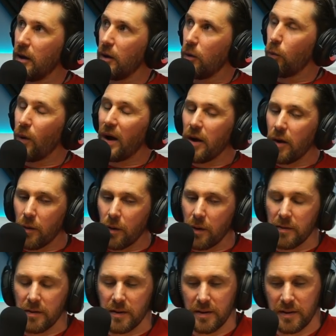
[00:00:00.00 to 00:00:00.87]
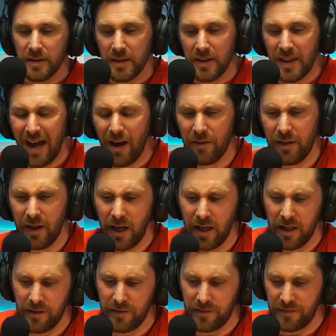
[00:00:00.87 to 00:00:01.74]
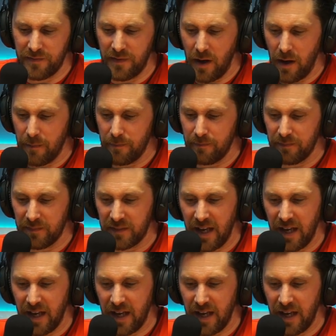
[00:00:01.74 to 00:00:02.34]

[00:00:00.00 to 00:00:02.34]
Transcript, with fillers: when, now that I've um,